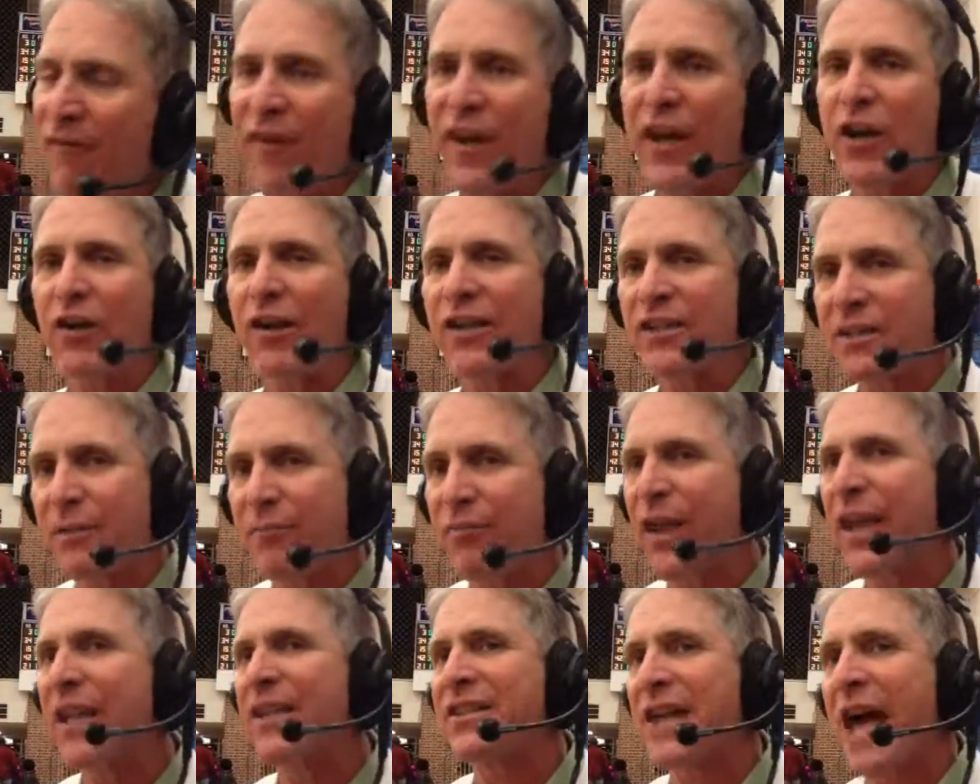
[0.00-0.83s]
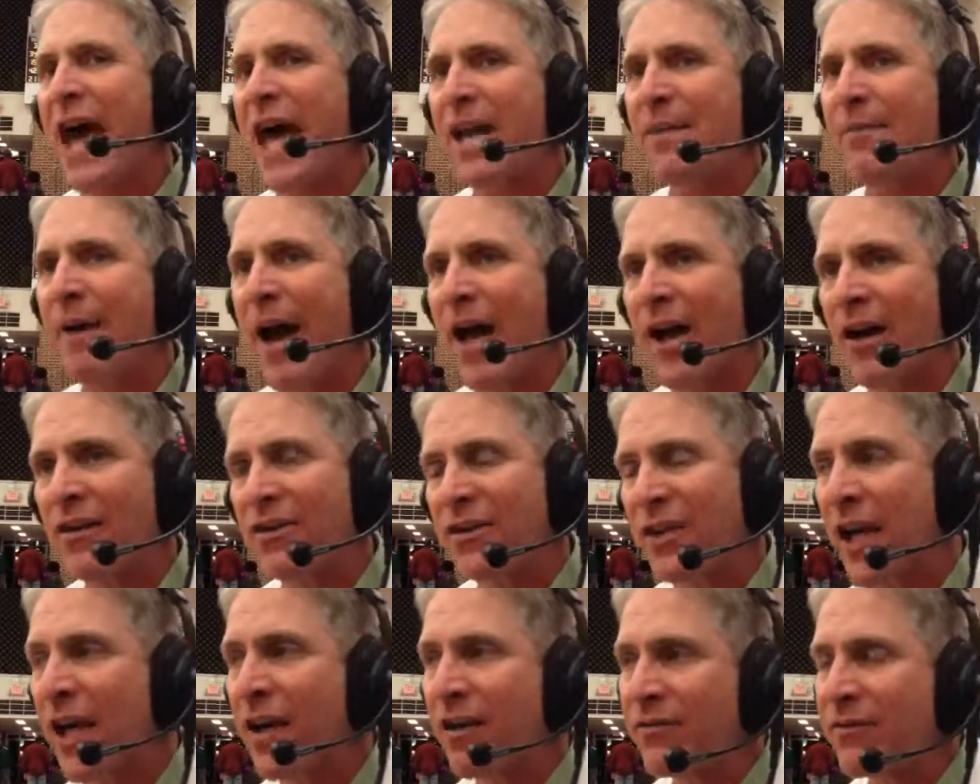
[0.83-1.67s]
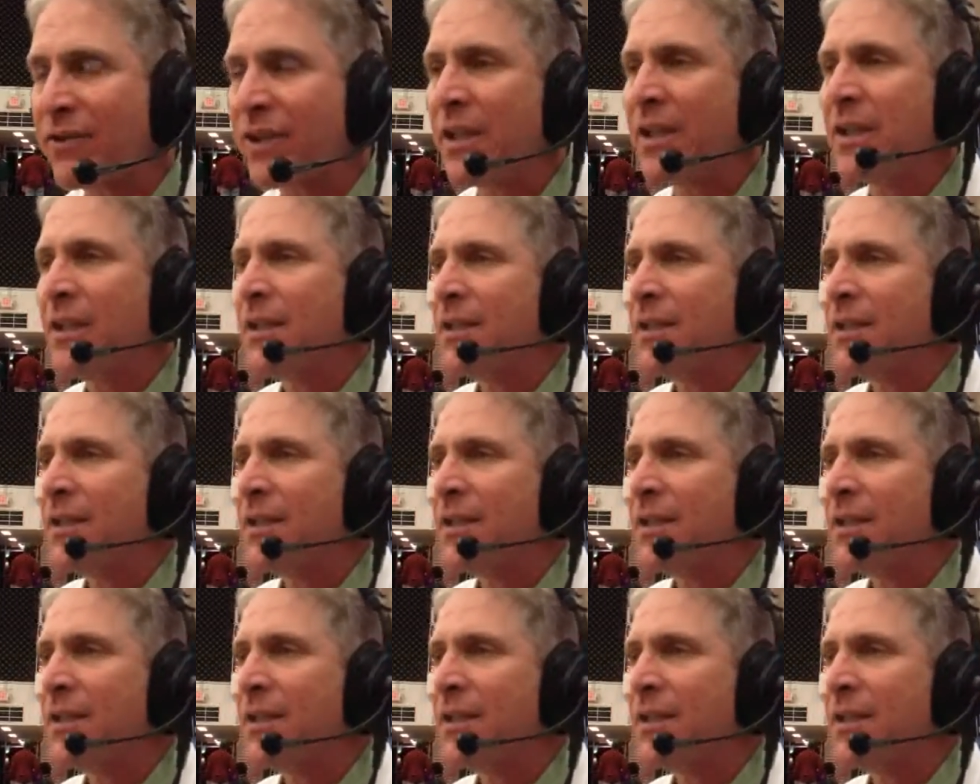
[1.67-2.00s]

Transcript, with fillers: figuring some things out about ourselves,